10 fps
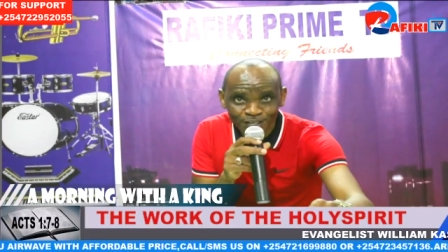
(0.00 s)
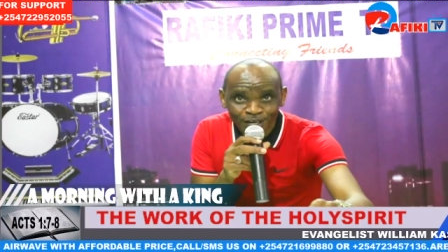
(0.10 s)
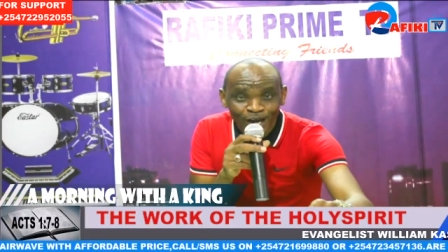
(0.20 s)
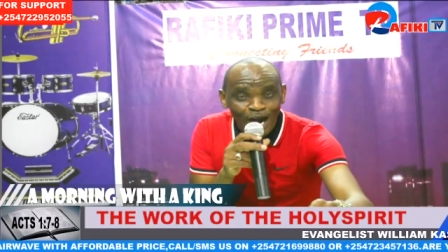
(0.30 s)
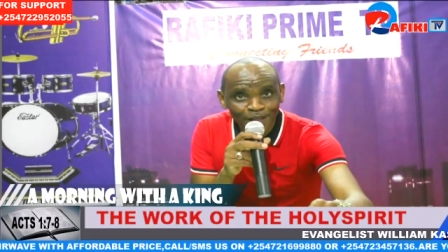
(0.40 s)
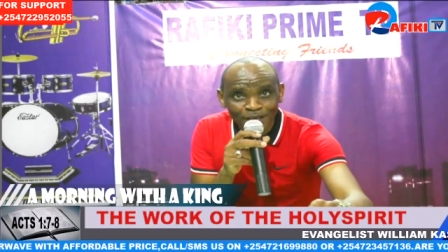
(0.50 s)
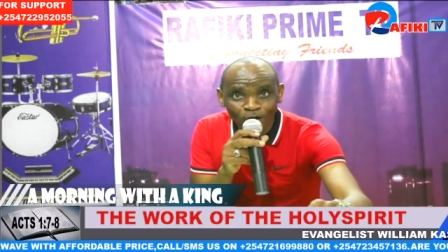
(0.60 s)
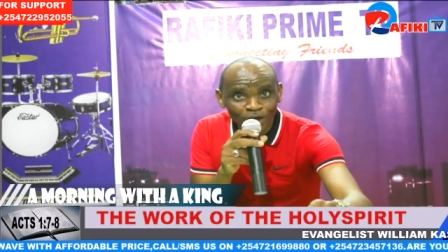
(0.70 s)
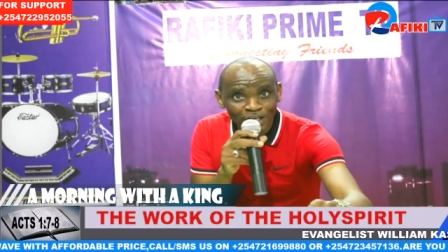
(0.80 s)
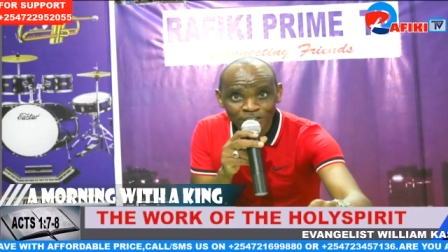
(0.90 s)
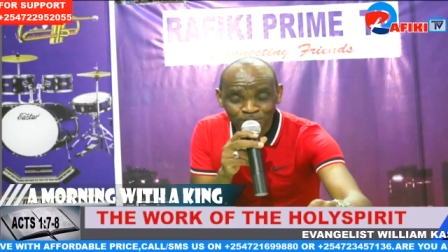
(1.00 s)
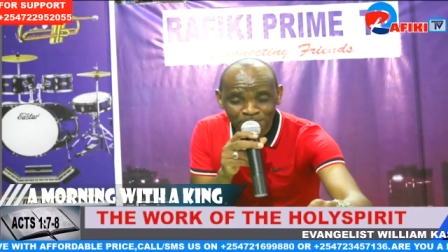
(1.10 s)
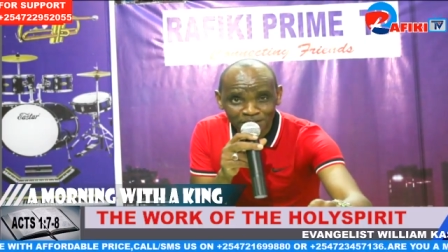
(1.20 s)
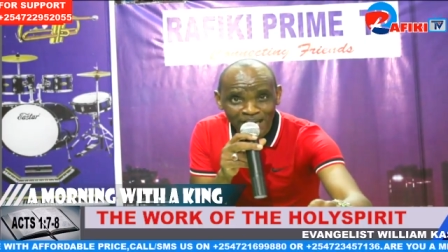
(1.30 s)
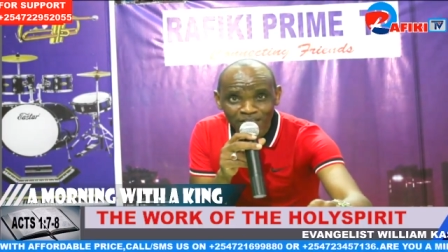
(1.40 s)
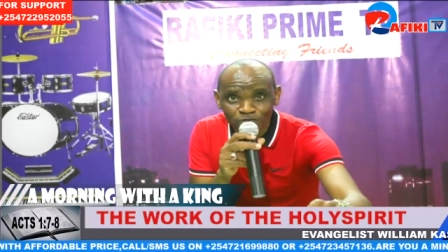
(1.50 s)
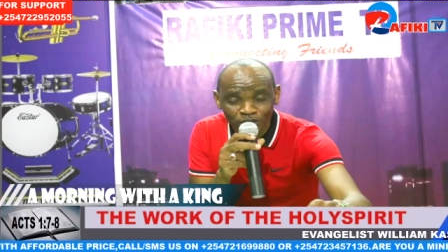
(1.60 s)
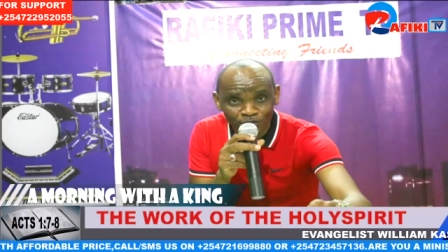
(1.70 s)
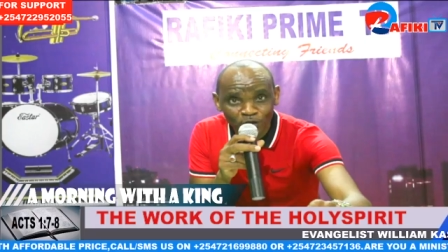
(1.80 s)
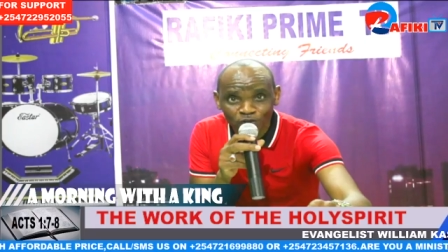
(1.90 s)
And the Holy Spirit has
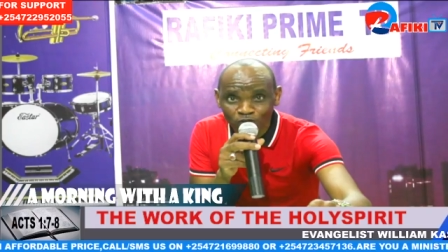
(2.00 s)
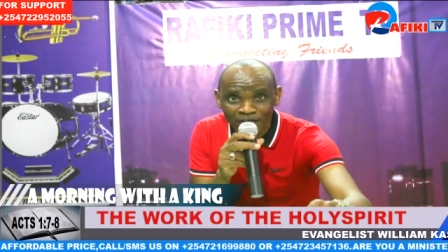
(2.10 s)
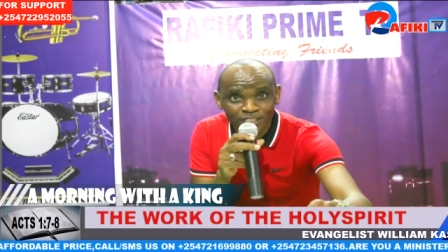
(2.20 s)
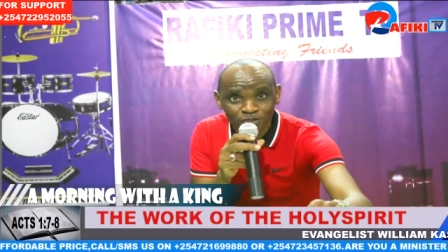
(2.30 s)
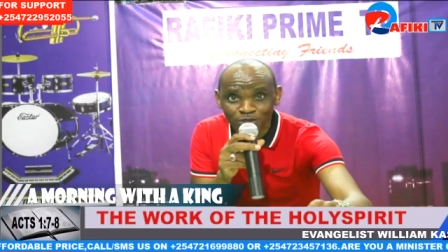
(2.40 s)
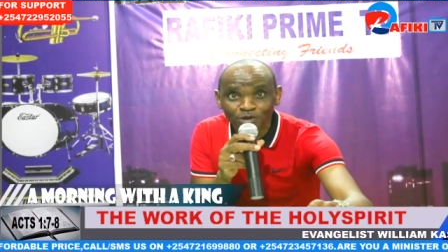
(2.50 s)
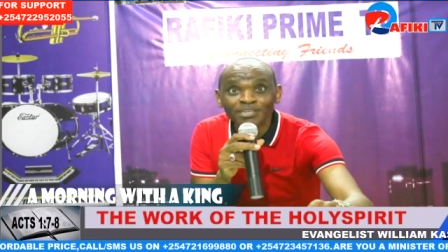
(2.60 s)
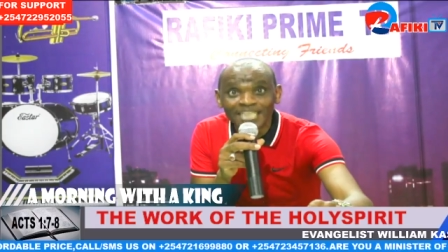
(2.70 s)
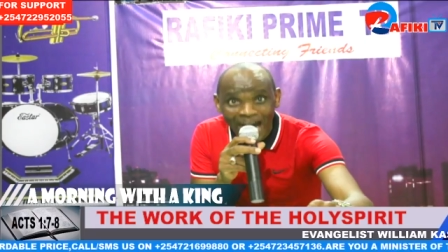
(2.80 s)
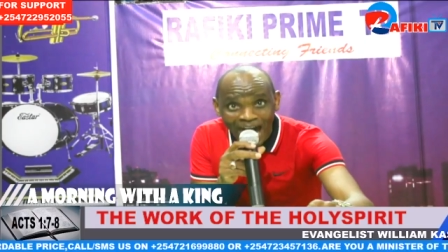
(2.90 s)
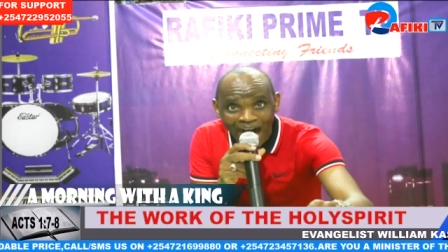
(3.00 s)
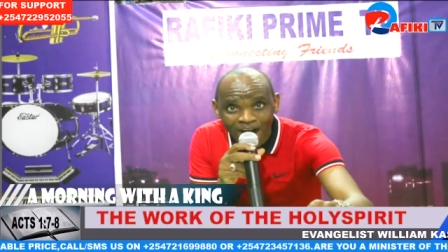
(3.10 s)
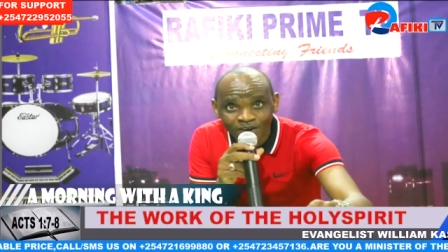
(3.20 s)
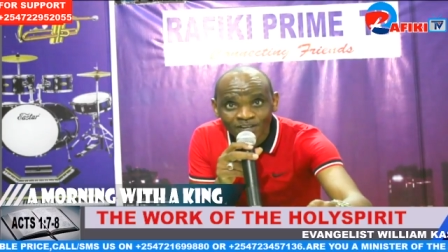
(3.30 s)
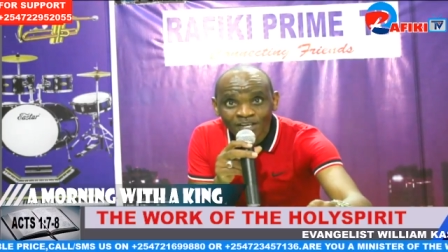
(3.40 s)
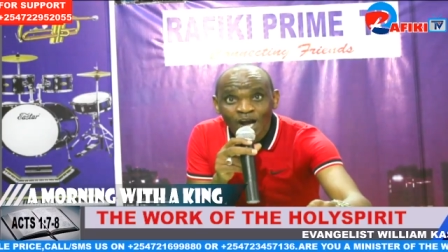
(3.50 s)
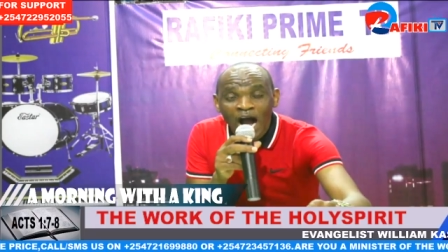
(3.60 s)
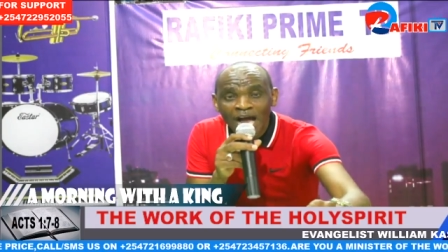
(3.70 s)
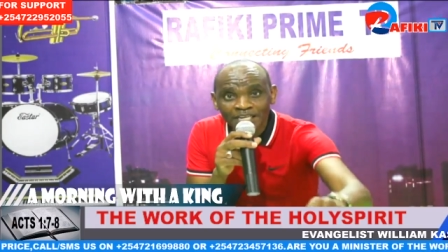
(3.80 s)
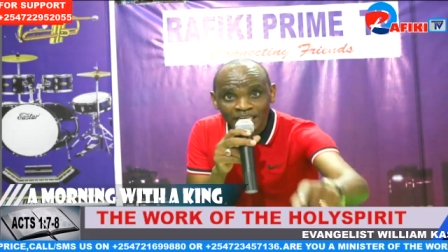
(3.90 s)
revealed Christ to you now. And
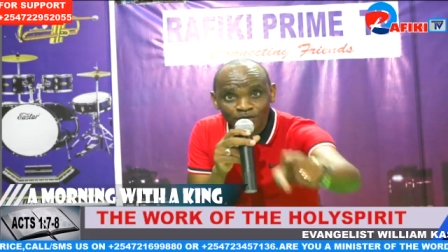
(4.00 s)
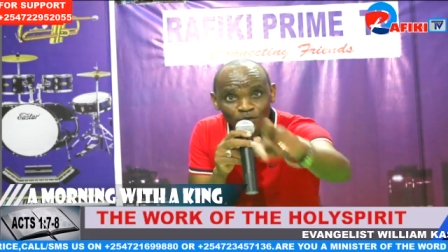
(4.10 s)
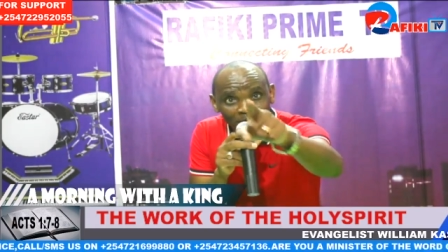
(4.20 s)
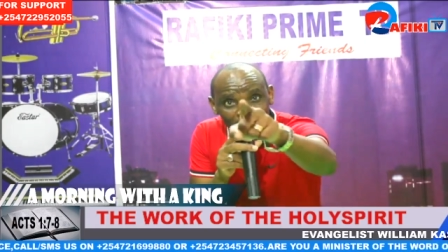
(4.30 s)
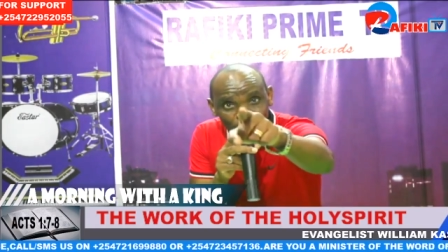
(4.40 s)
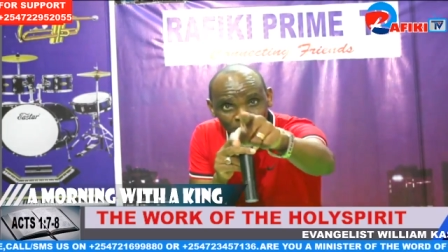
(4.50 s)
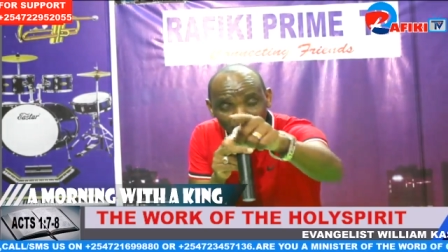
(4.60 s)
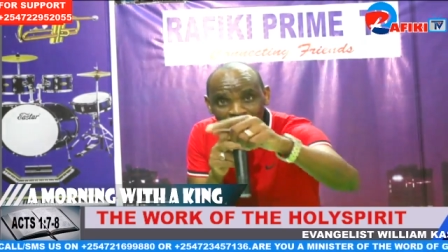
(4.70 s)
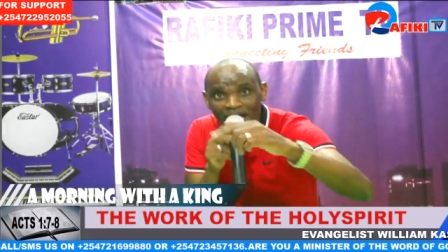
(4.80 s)
if you are a sinner and you